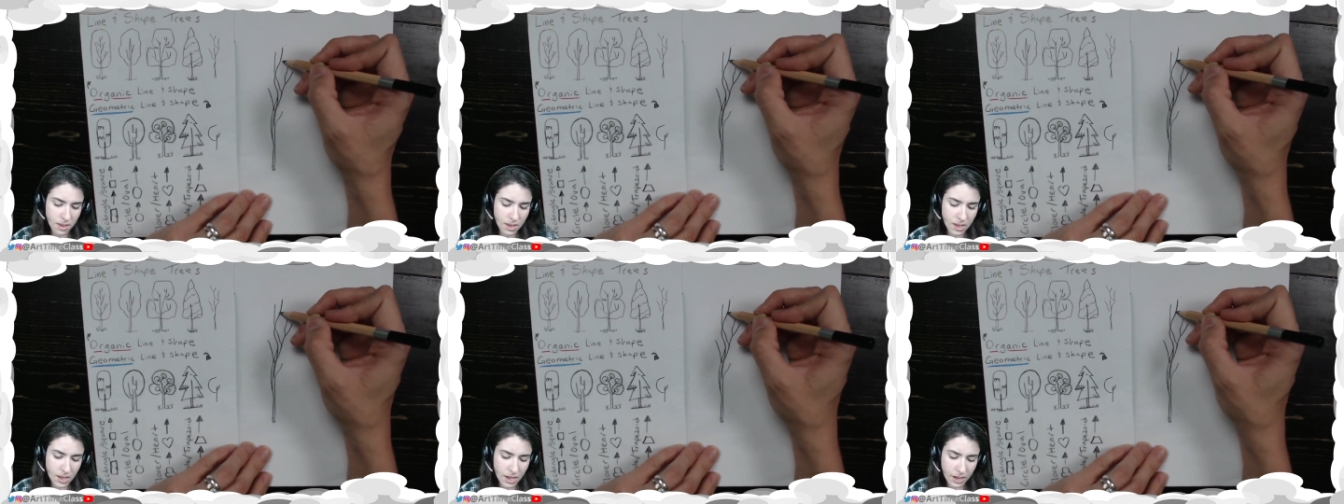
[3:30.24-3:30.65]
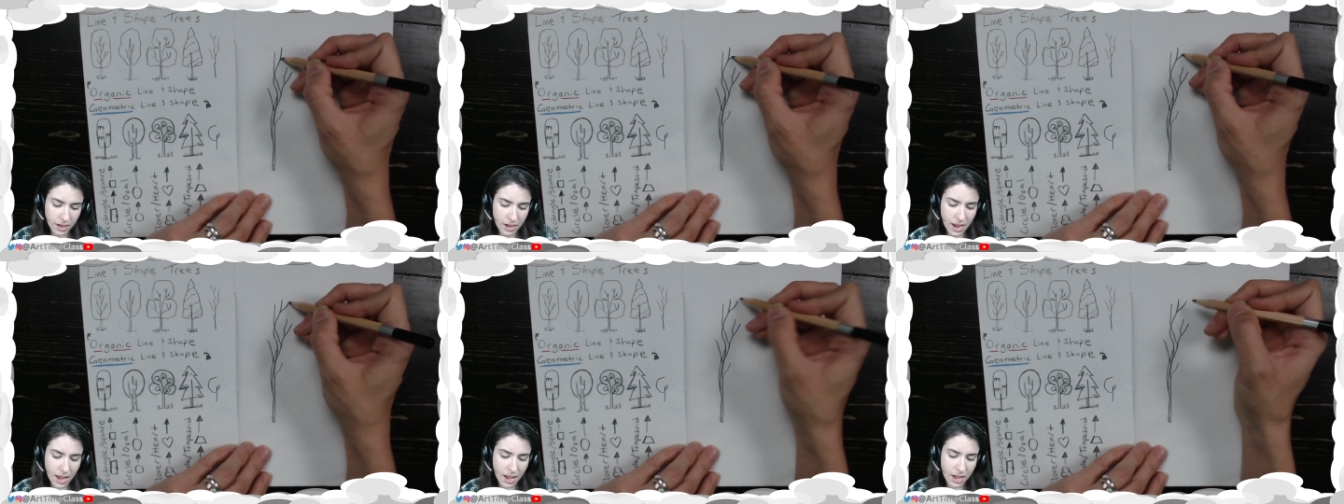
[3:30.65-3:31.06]
I can
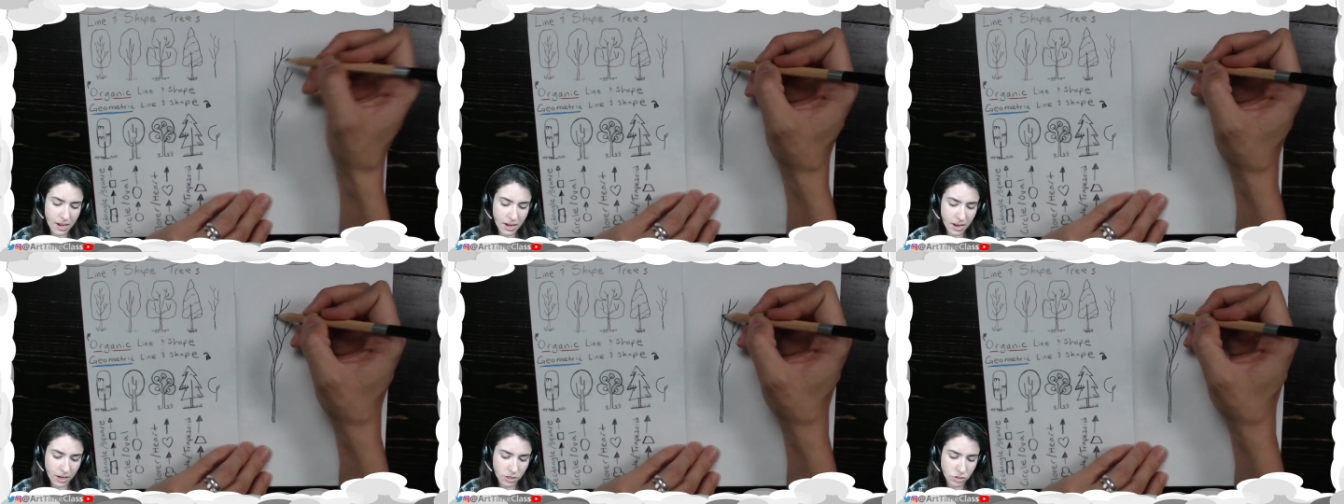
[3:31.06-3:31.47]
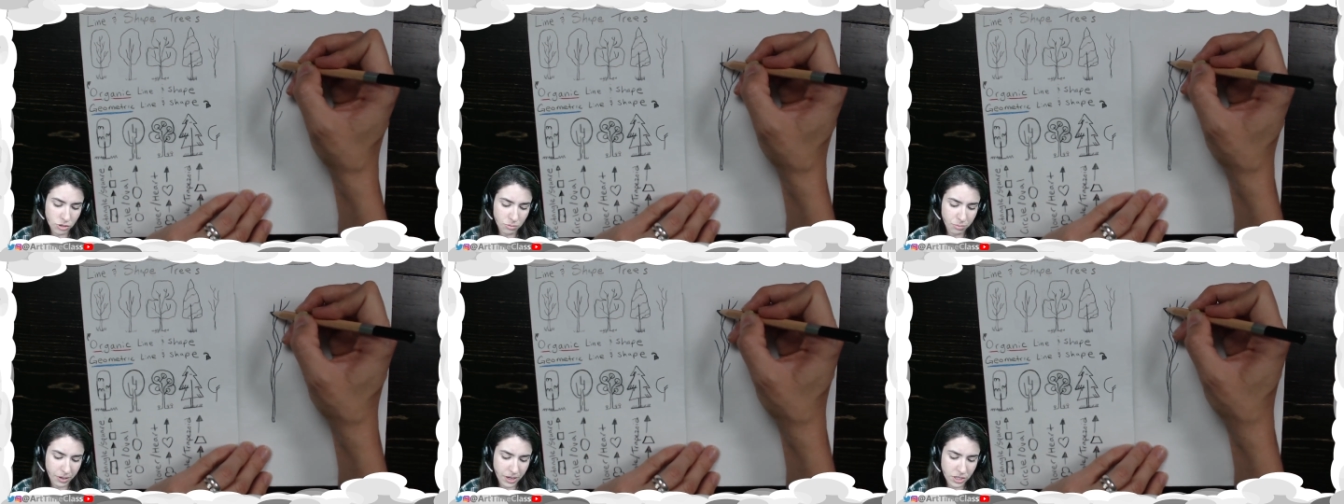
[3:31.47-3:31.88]
add extra
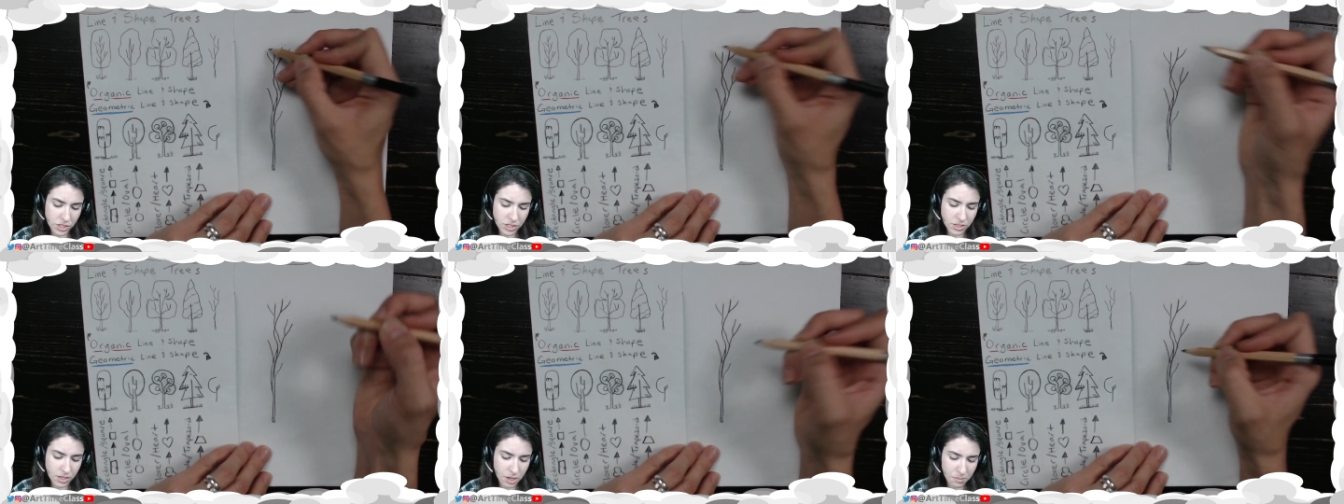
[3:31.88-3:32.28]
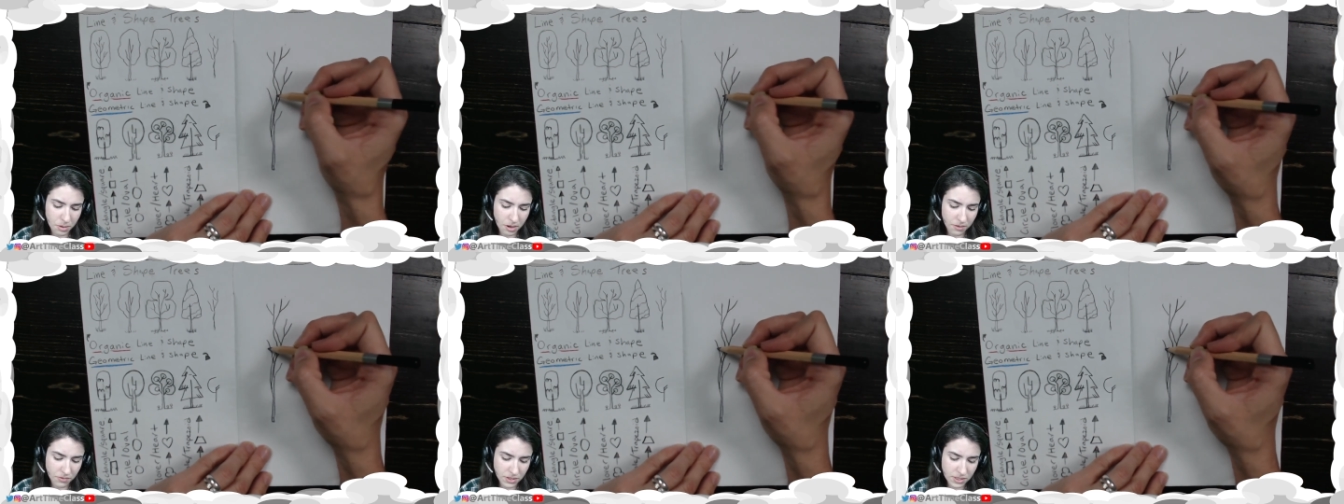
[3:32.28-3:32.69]
branches coming off
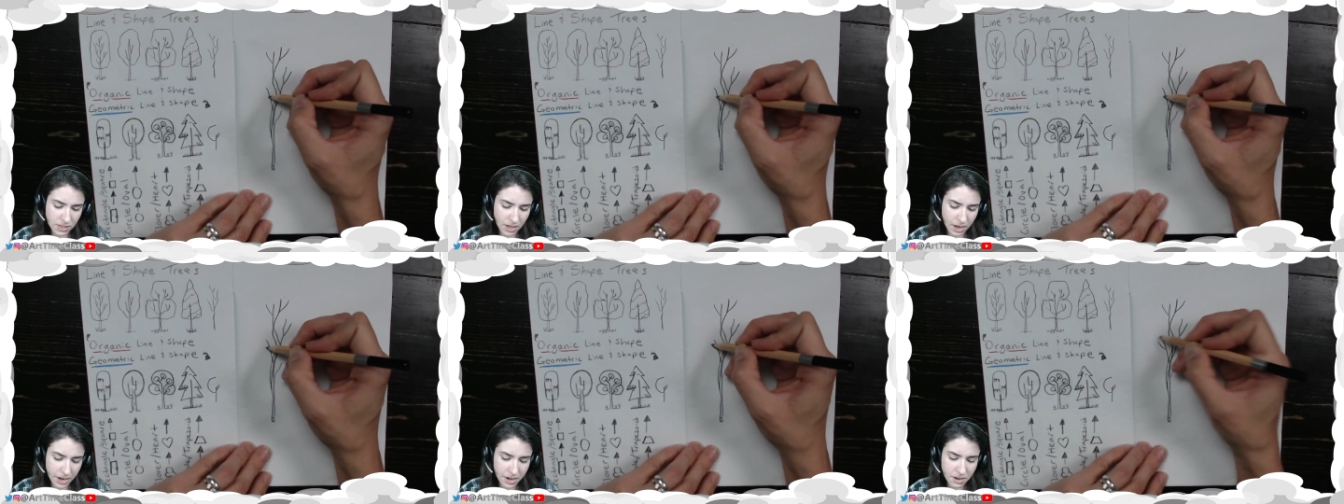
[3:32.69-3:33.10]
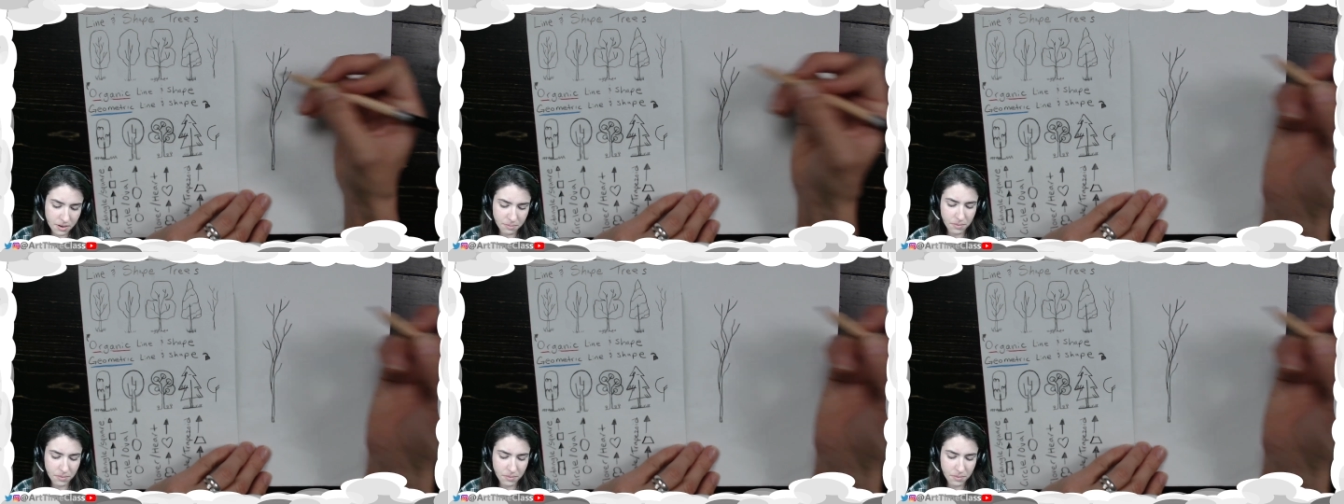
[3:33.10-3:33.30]
the side.